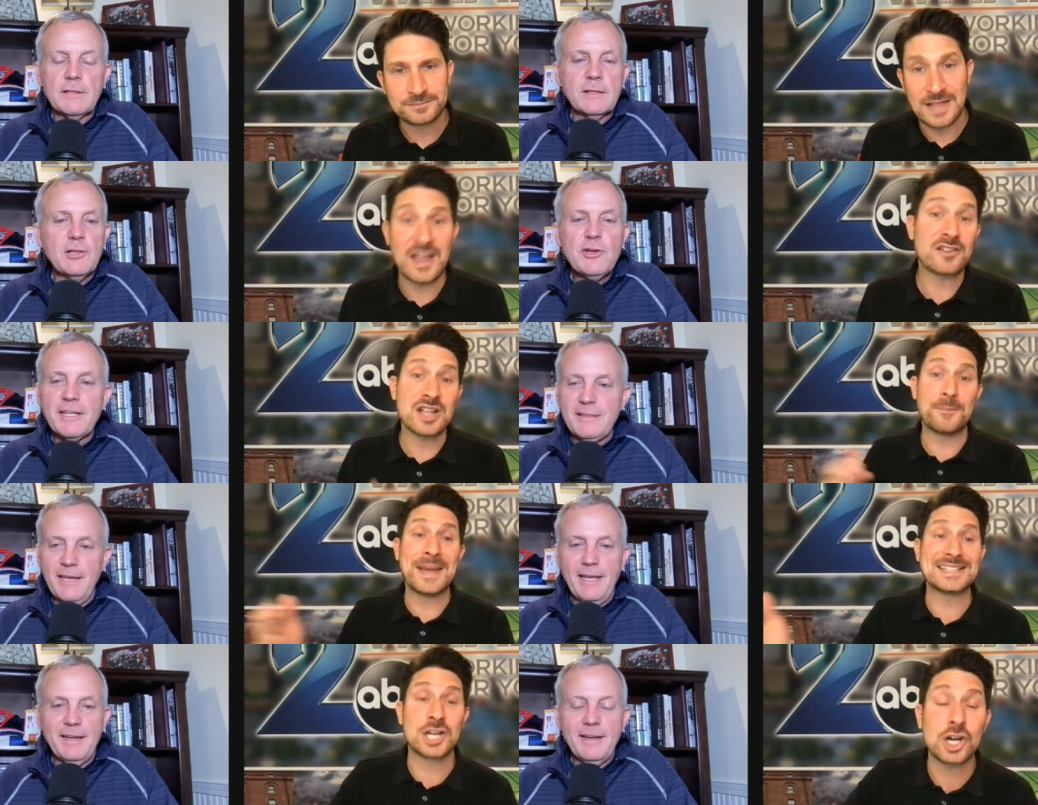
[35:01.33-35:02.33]
Speaker 1: And they also have
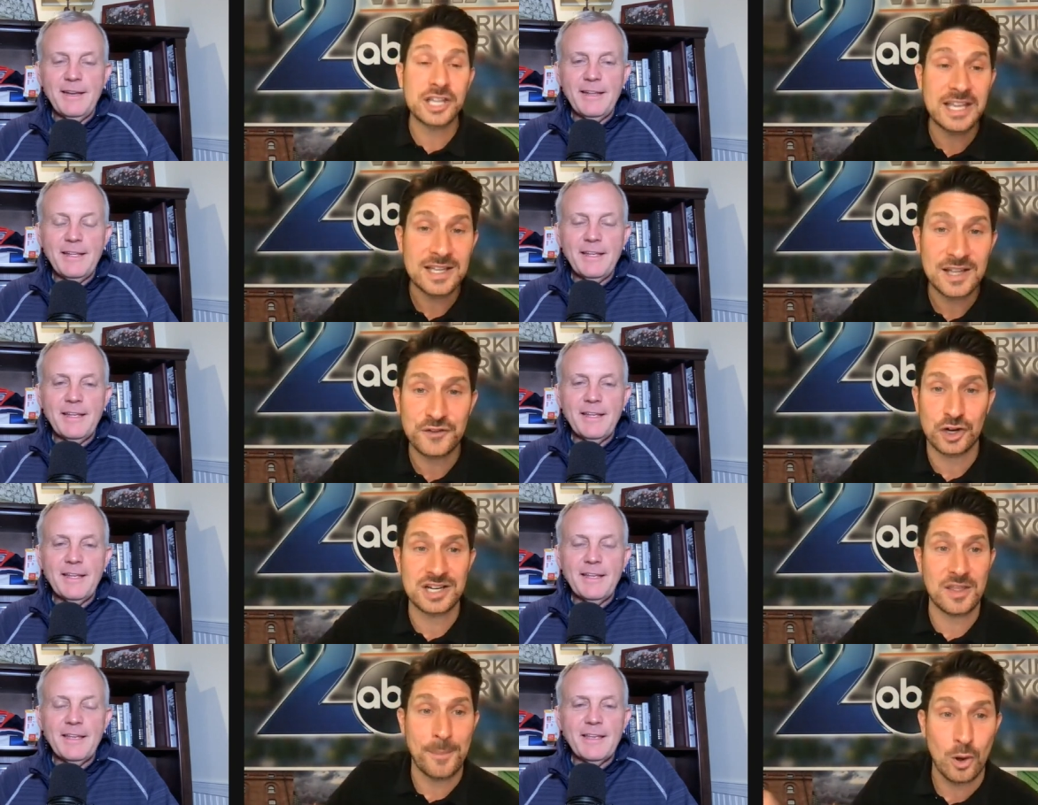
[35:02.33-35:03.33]
pit that. turkey if you're
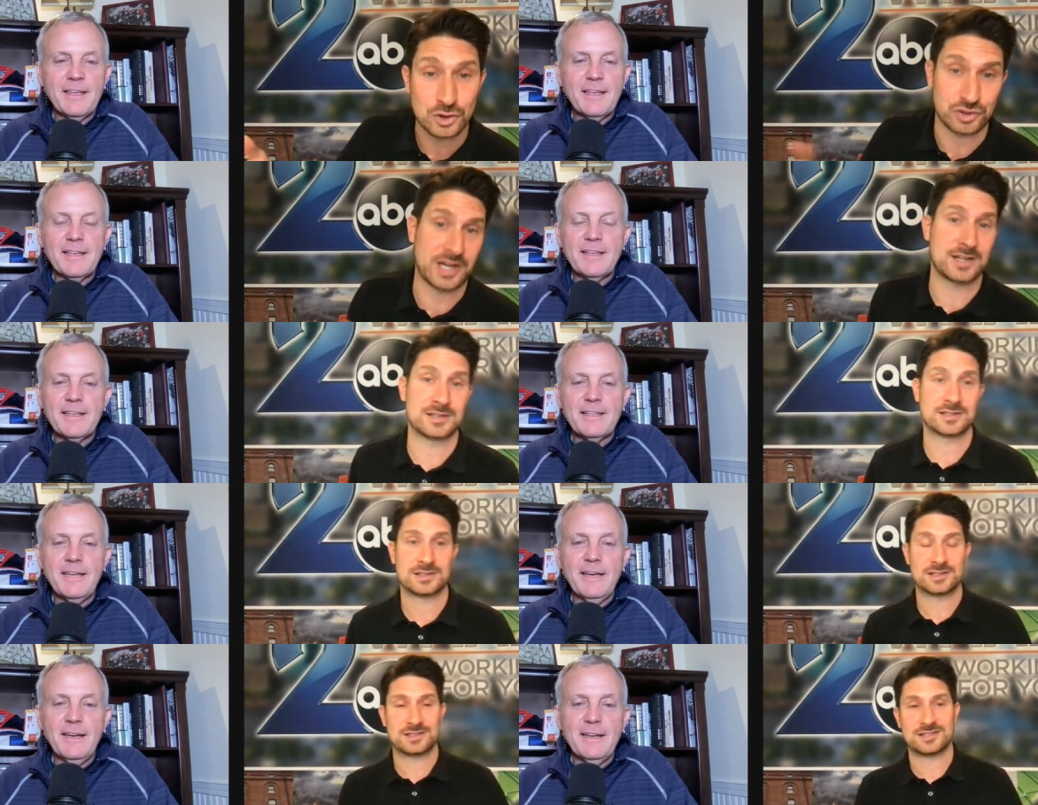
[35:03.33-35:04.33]
into the poultry.
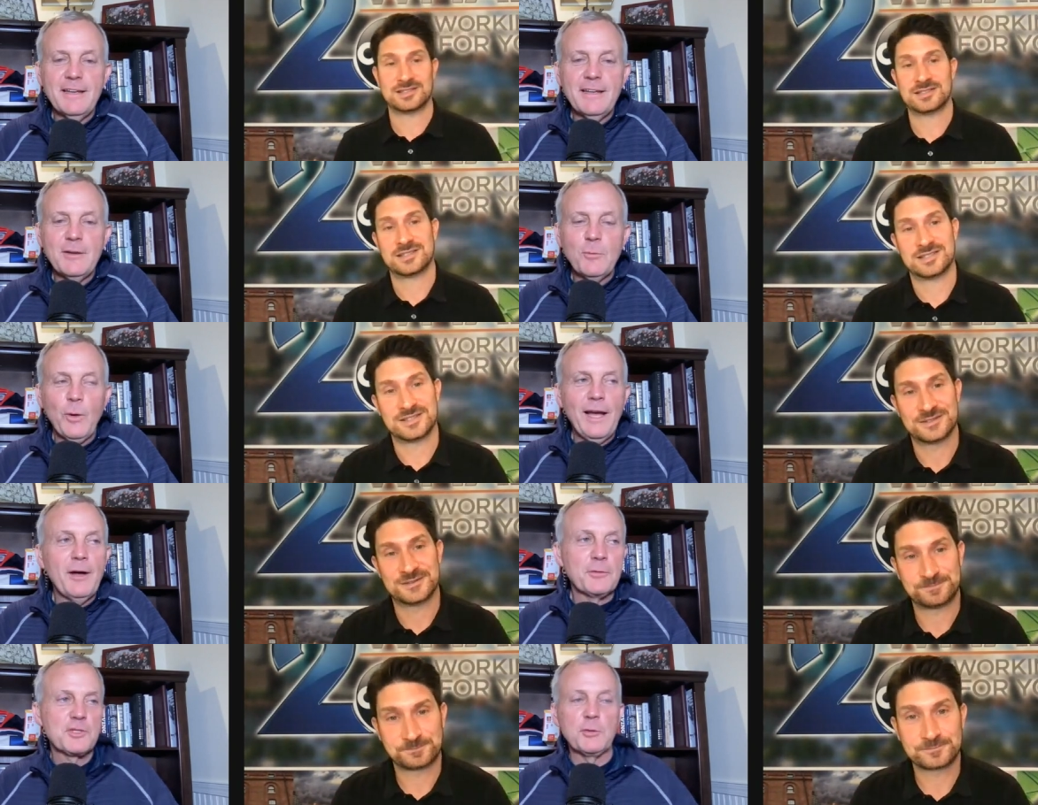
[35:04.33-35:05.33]
Speaker 2: Yeah.
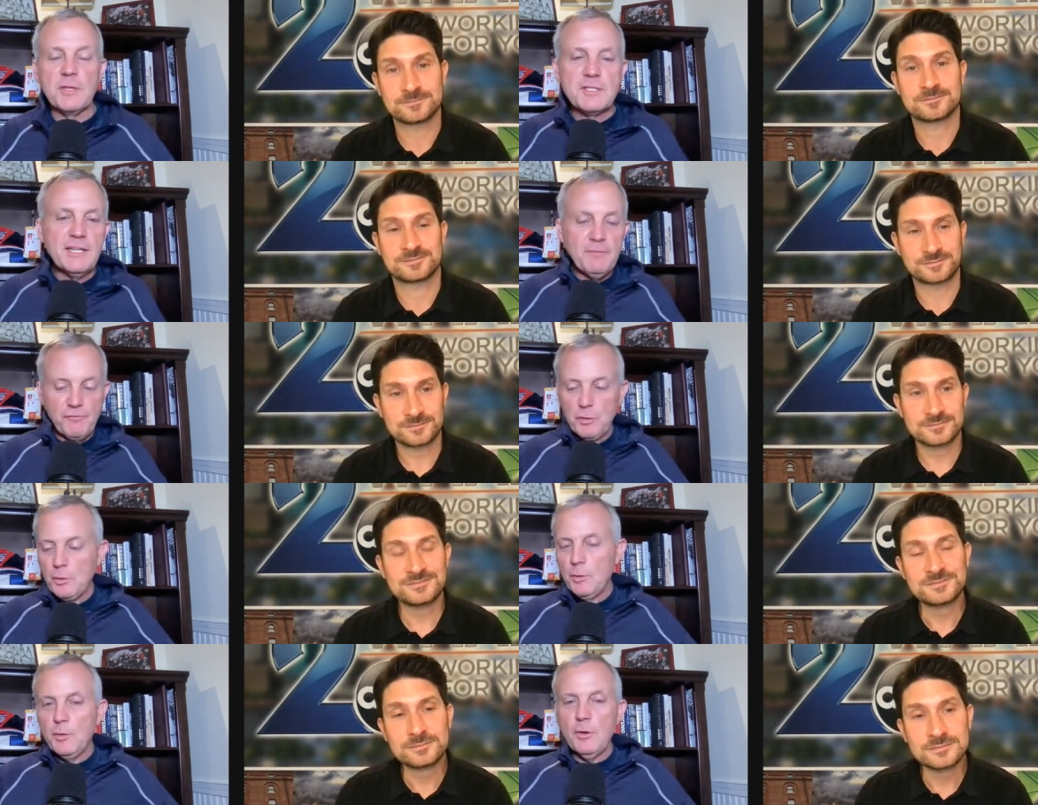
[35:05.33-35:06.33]
Wow. So the
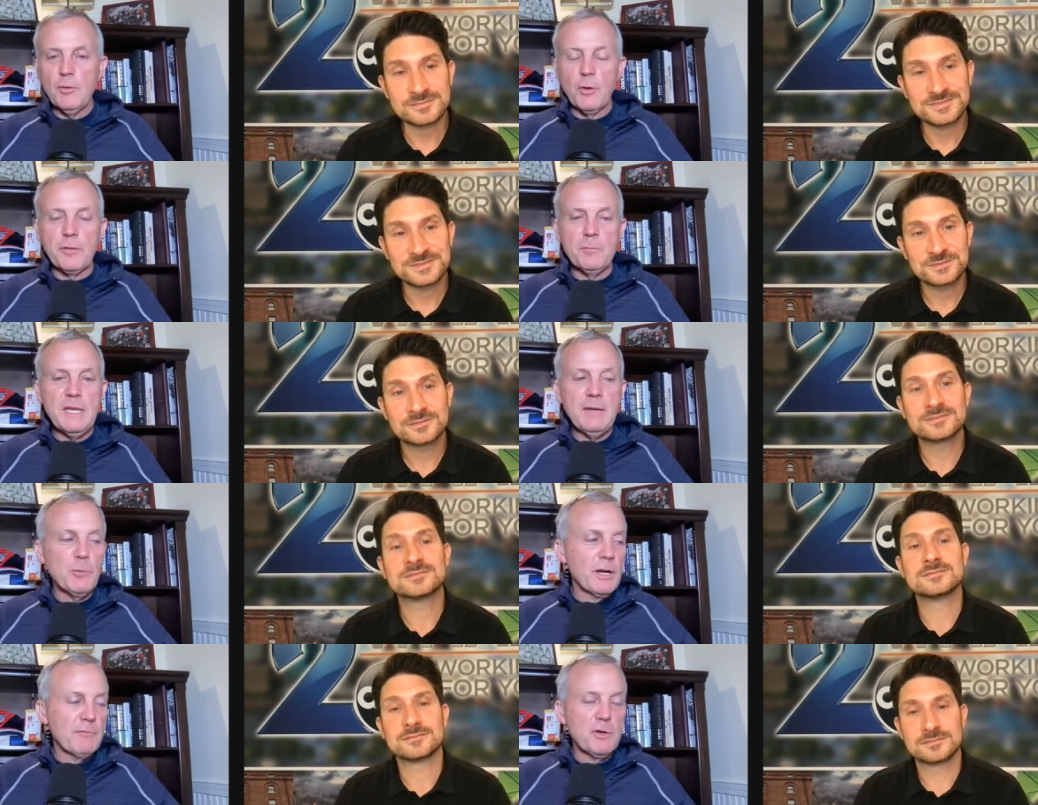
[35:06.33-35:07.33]
seafood or the meat,
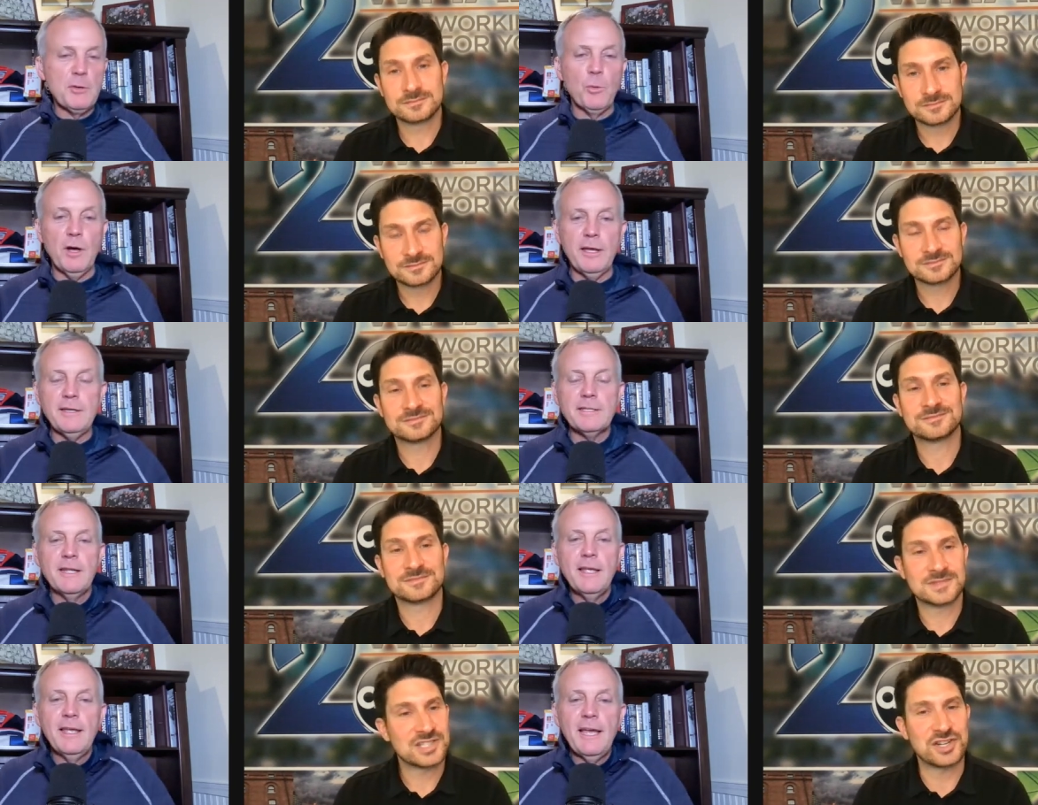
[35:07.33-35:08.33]
whatever you want.
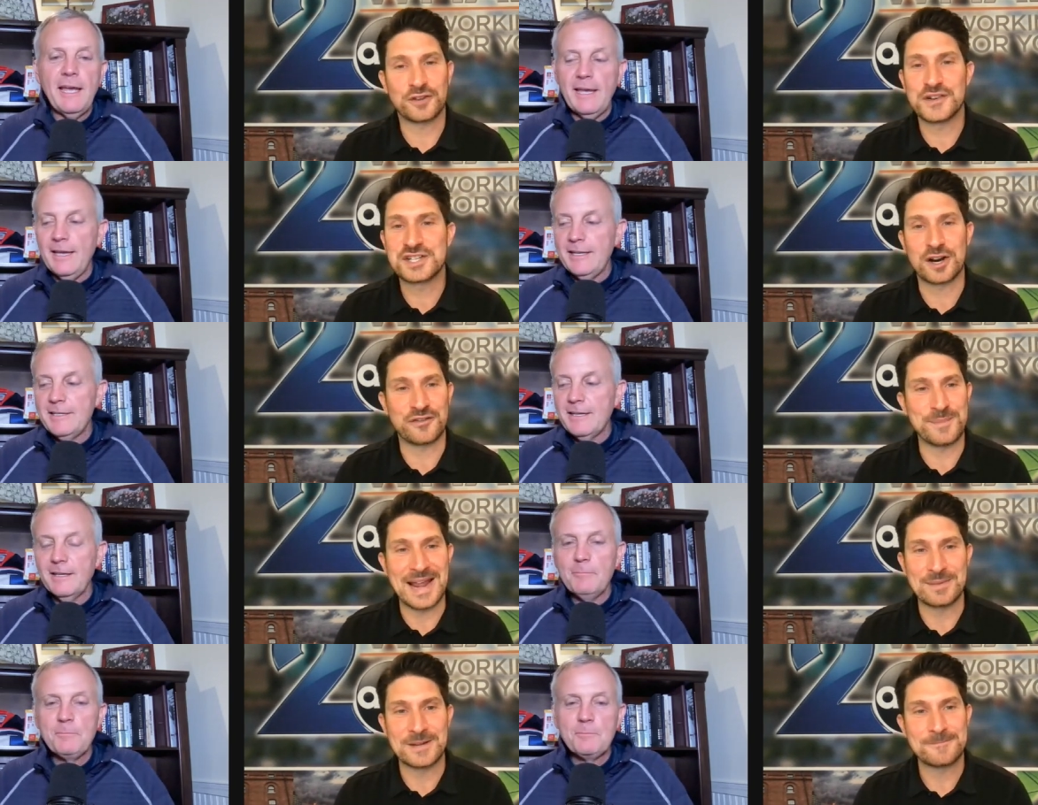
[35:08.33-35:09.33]
Surf and, and turf, uh,